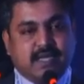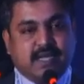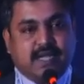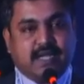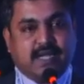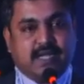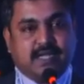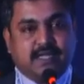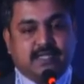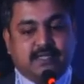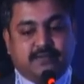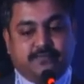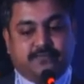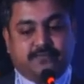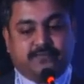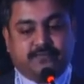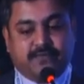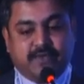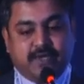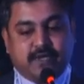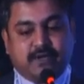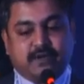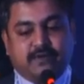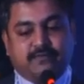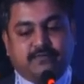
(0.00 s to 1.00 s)
and the
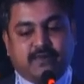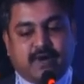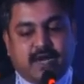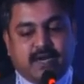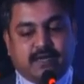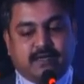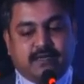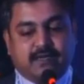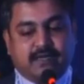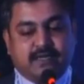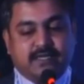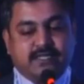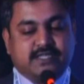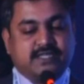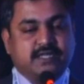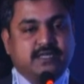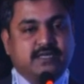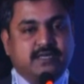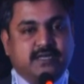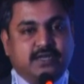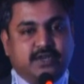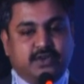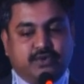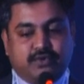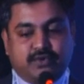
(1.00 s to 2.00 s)
fear of
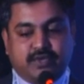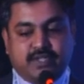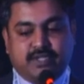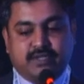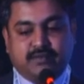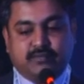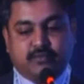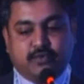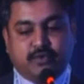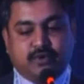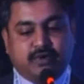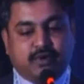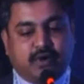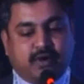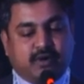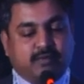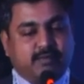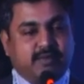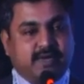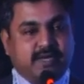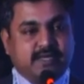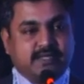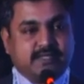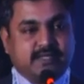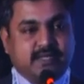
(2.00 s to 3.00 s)
attrition due to the more
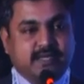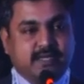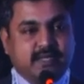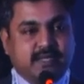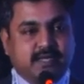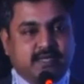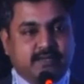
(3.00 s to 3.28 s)
documentation.